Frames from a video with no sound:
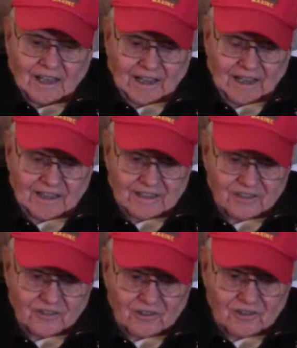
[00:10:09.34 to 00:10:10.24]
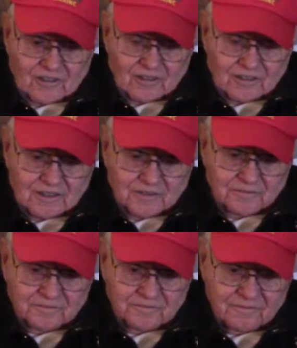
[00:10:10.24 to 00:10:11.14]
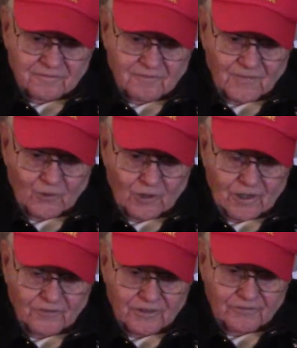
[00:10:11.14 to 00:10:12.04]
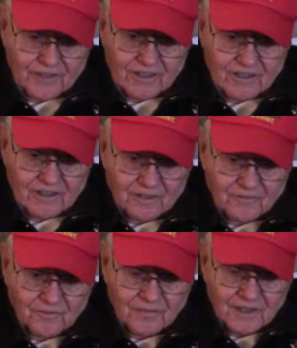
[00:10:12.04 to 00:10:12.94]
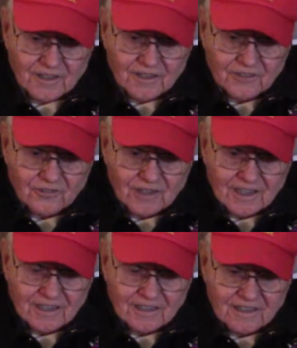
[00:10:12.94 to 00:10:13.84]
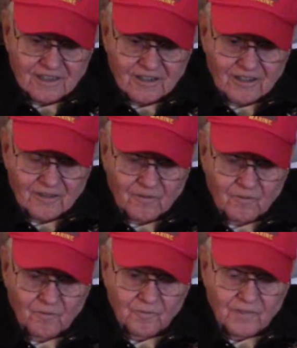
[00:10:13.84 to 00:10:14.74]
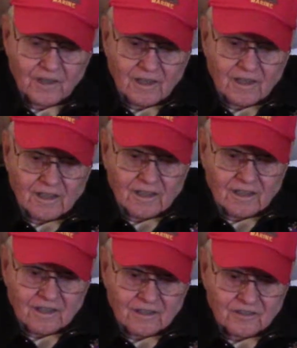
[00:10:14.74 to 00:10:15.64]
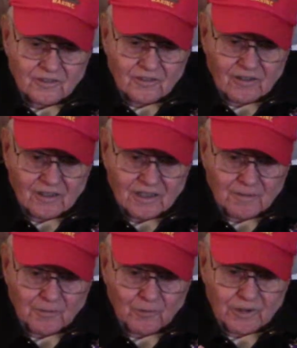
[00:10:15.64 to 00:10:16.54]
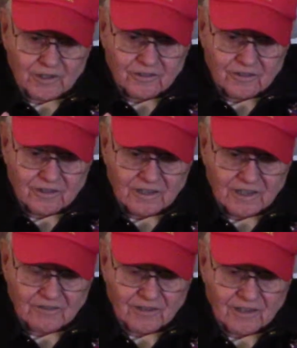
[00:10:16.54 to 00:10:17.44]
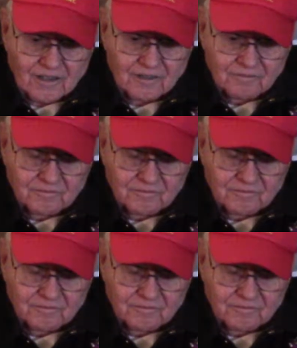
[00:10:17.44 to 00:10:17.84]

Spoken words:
had this long trough affair that strung out there and stood on a couple wheels on kind of a little